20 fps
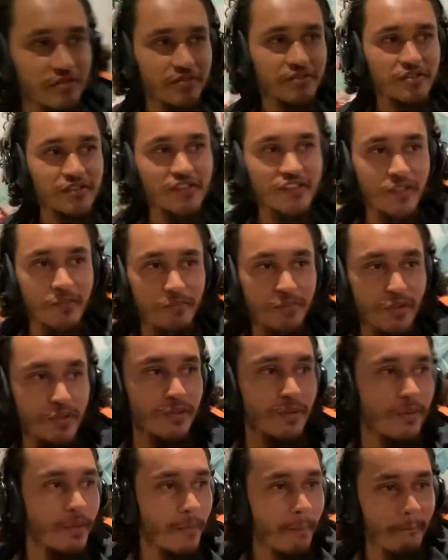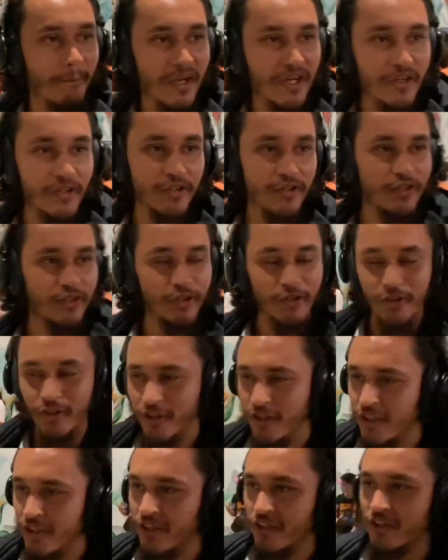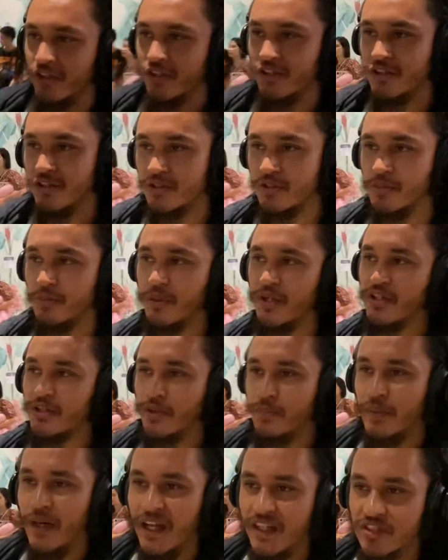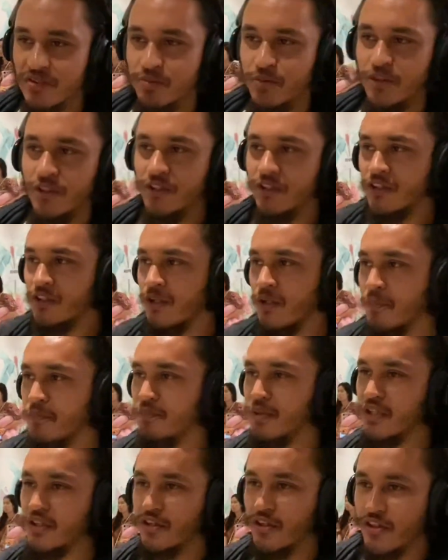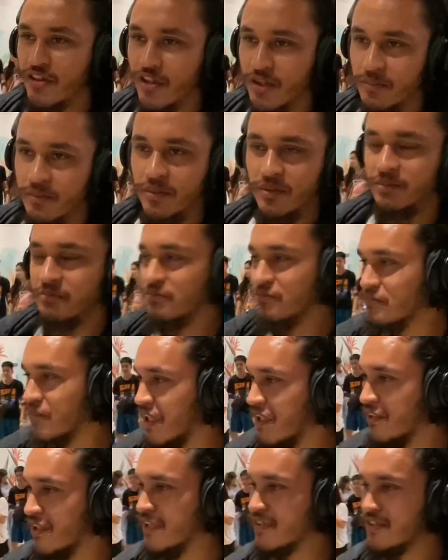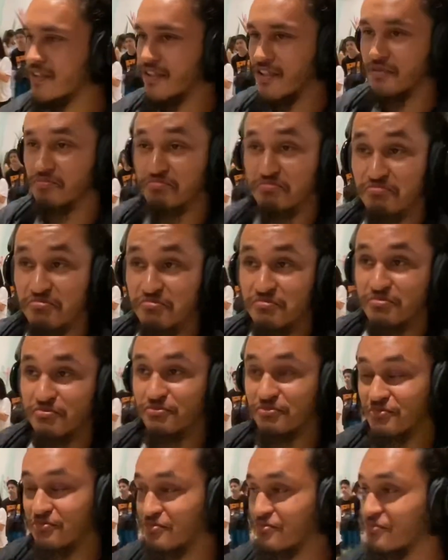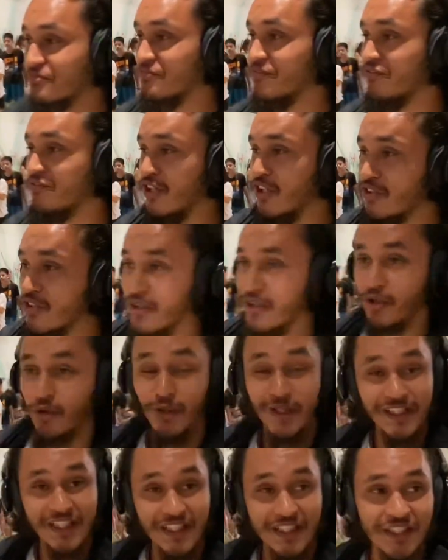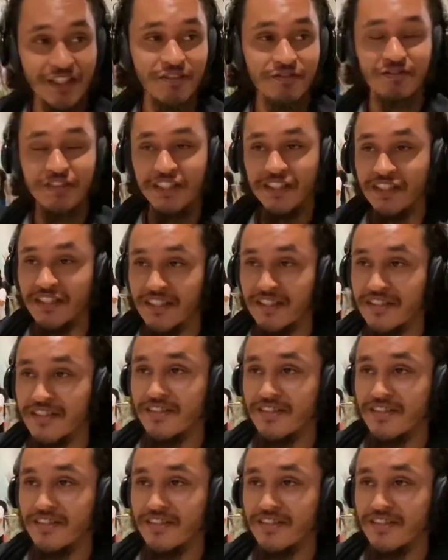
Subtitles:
simple barrier. You put your passport, put your thumb, and that's it. Very quick and convenient.